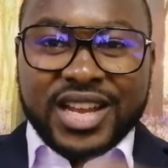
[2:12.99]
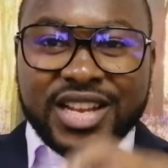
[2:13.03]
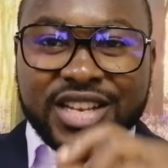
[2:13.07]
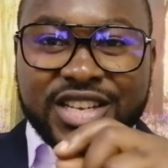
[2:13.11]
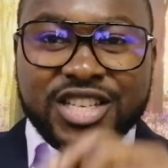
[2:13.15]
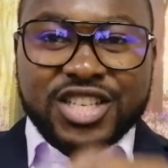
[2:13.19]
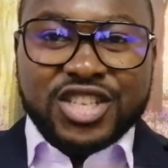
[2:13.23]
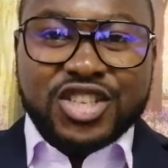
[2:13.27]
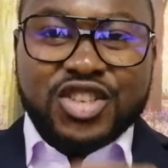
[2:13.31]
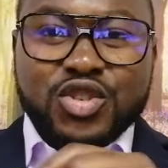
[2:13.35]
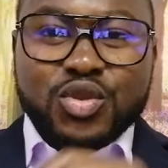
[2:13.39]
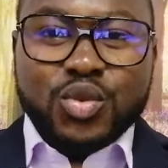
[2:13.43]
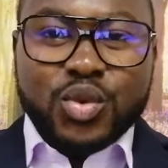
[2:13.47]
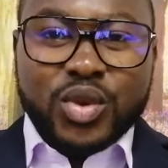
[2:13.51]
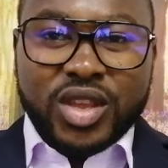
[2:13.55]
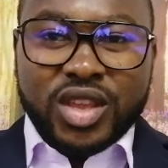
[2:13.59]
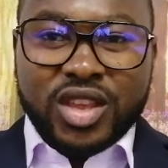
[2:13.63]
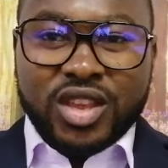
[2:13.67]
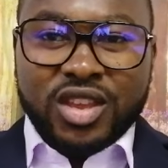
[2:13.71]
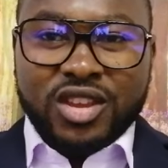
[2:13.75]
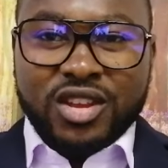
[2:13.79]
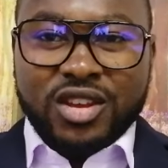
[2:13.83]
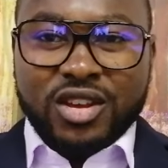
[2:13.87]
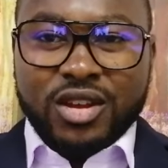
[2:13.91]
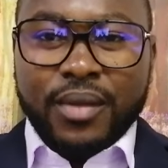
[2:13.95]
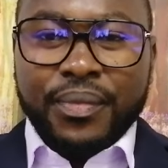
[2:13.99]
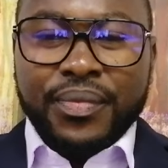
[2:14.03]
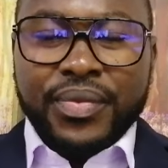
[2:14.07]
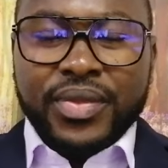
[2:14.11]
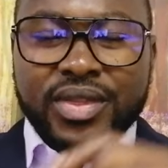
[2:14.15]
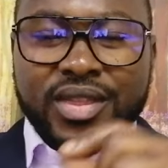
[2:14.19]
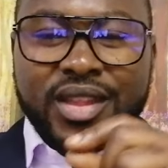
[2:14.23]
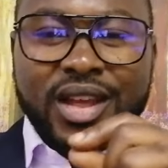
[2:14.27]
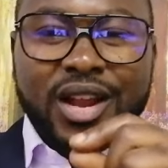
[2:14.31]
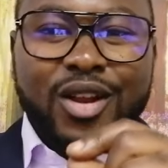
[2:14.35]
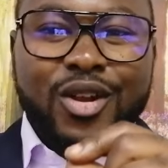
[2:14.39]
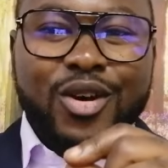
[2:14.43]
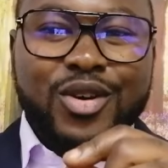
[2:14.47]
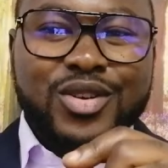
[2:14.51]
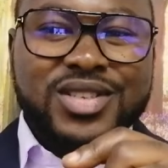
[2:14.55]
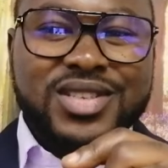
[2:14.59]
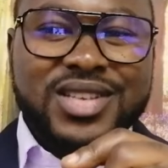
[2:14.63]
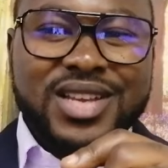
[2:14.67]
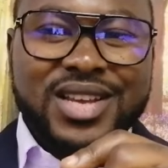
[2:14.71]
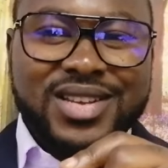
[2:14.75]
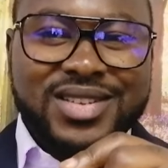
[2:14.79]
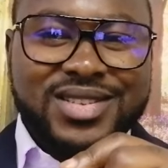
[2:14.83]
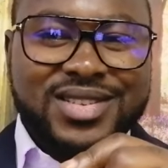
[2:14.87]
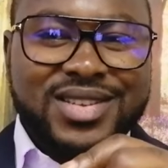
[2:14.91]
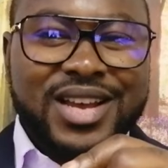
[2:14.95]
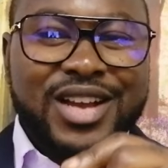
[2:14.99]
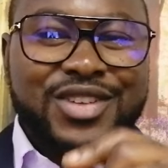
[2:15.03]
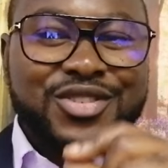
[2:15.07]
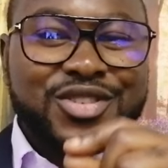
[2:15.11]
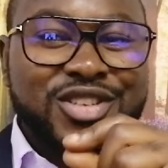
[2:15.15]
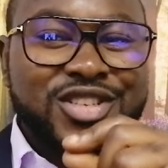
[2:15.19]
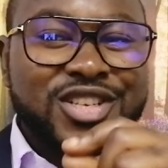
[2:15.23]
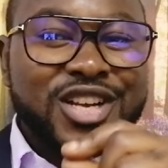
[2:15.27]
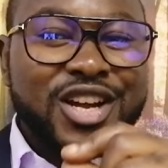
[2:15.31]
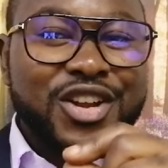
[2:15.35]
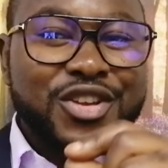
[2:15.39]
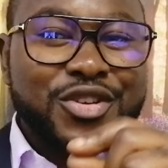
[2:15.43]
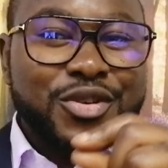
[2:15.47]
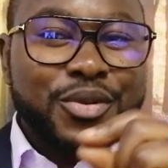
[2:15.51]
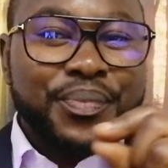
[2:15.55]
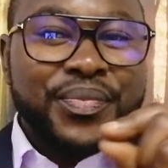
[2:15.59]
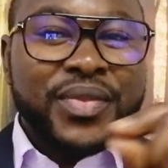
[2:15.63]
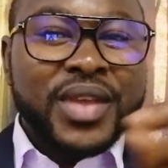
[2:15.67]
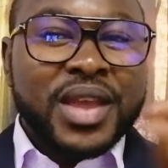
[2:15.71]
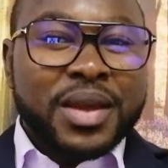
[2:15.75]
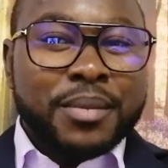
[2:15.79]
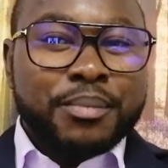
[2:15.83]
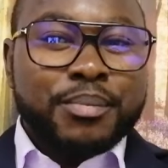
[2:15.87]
in this new year, the Lord says, I should tell you,